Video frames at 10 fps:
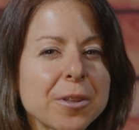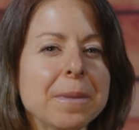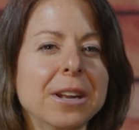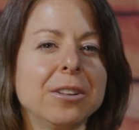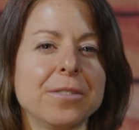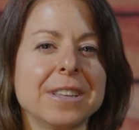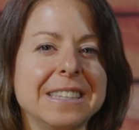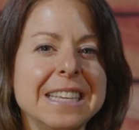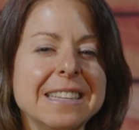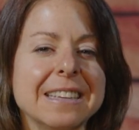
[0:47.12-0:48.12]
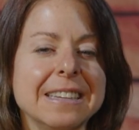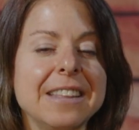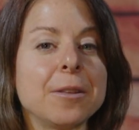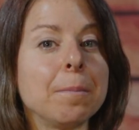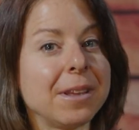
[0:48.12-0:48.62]
the middle of the season,
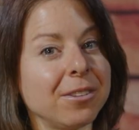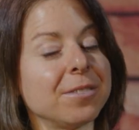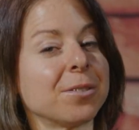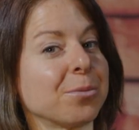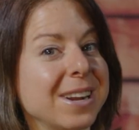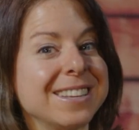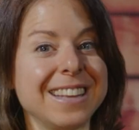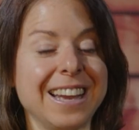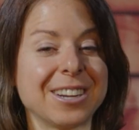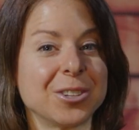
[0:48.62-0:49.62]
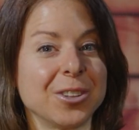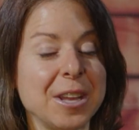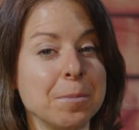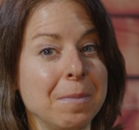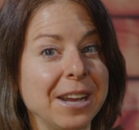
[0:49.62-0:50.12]
in the middle of a race actually,
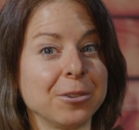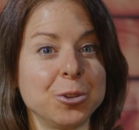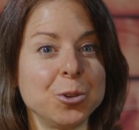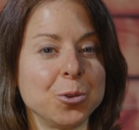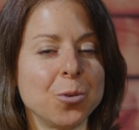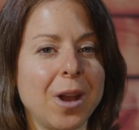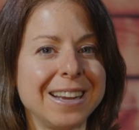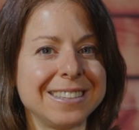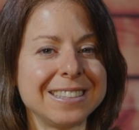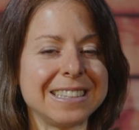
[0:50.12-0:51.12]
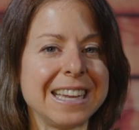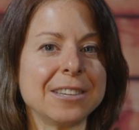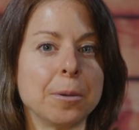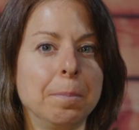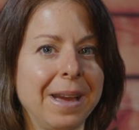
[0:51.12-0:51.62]
at mile 2, I
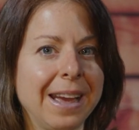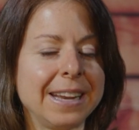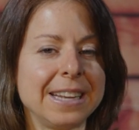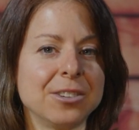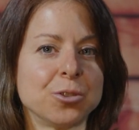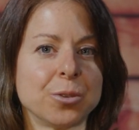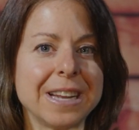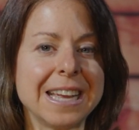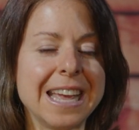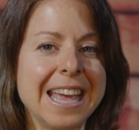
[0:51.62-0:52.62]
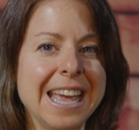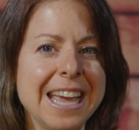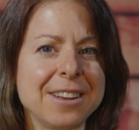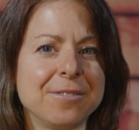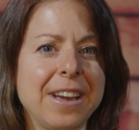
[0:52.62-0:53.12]
sustained a bad injury.
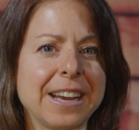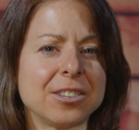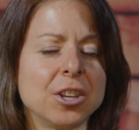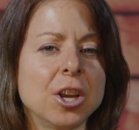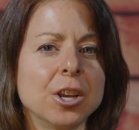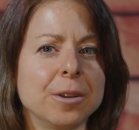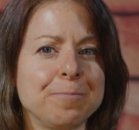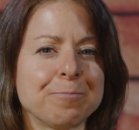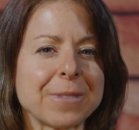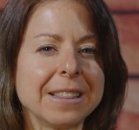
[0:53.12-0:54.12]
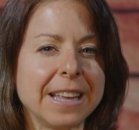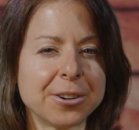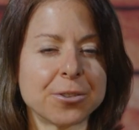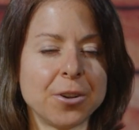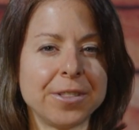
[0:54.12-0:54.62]
In fact,
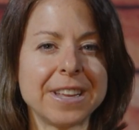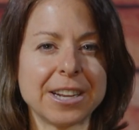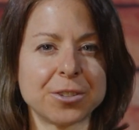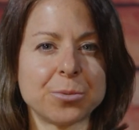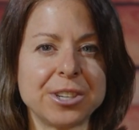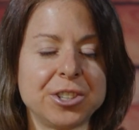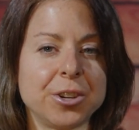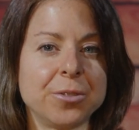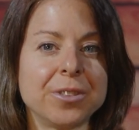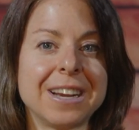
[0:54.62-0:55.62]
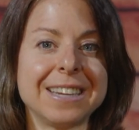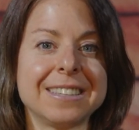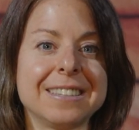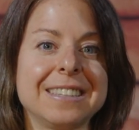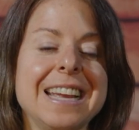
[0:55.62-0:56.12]
later on the x-rays showed that I
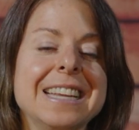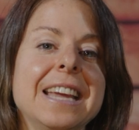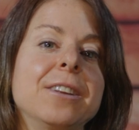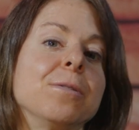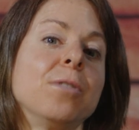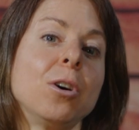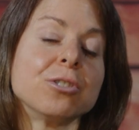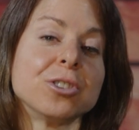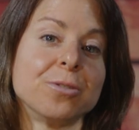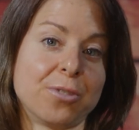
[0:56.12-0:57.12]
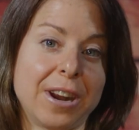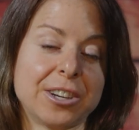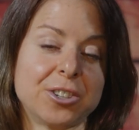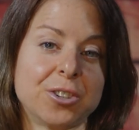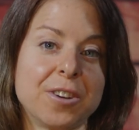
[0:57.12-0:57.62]
sustained an avulsion
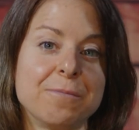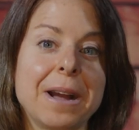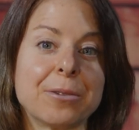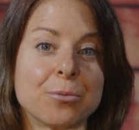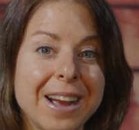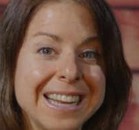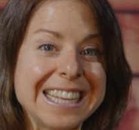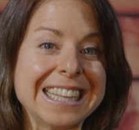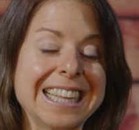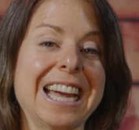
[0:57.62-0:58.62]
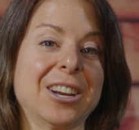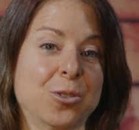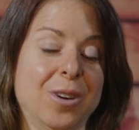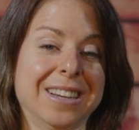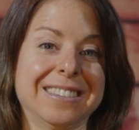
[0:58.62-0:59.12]
fracture of my right iliac
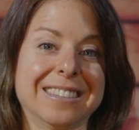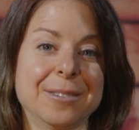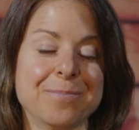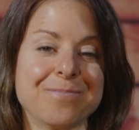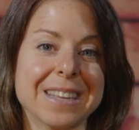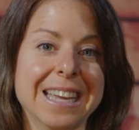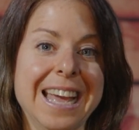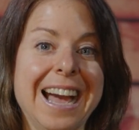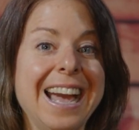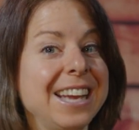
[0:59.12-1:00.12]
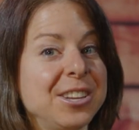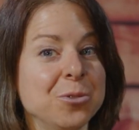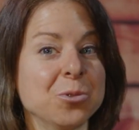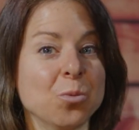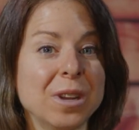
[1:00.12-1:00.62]
crest. I had to
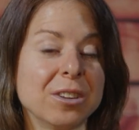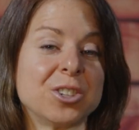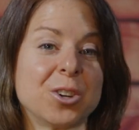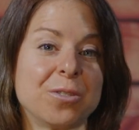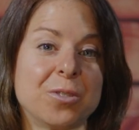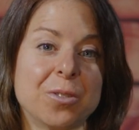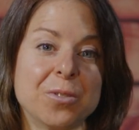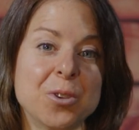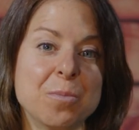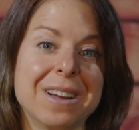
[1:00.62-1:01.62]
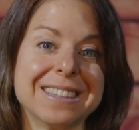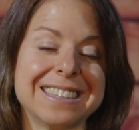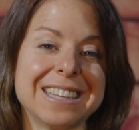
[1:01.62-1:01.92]
use a wheelchair for a few months.